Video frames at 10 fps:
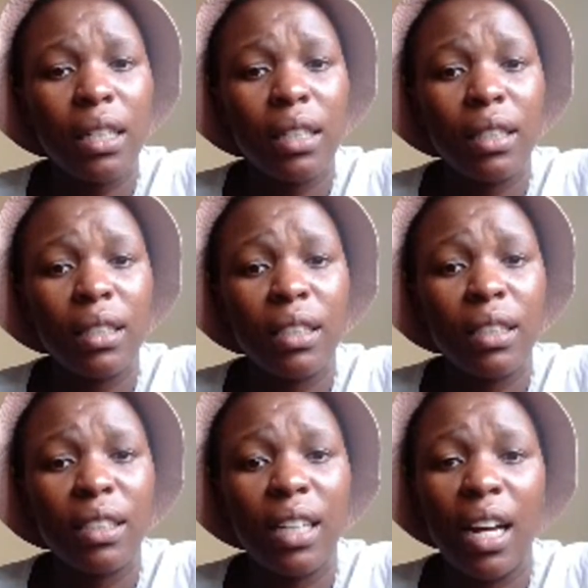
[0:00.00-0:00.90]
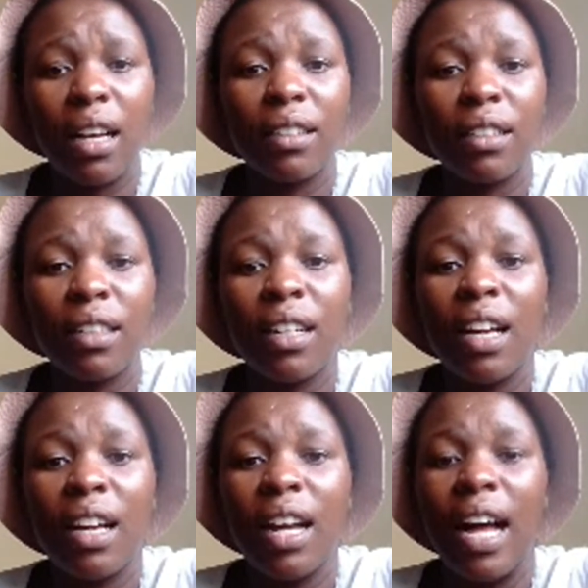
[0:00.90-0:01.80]
Yeah, and
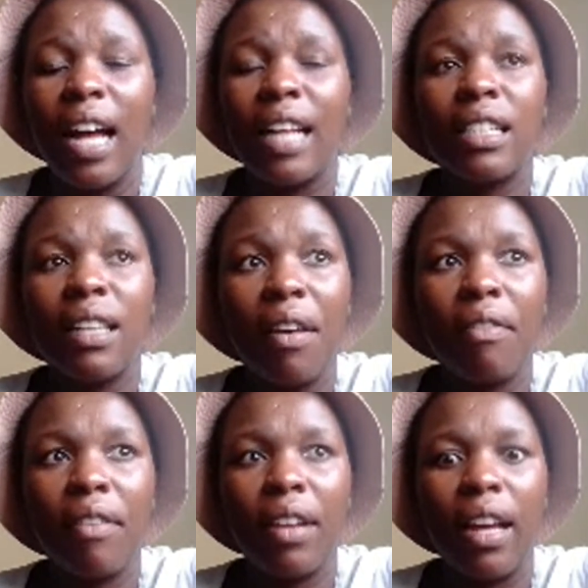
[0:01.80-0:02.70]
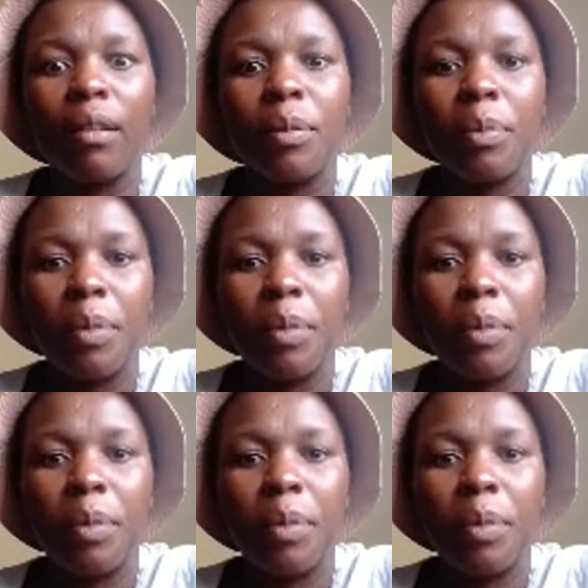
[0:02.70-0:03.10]
it never even helped me.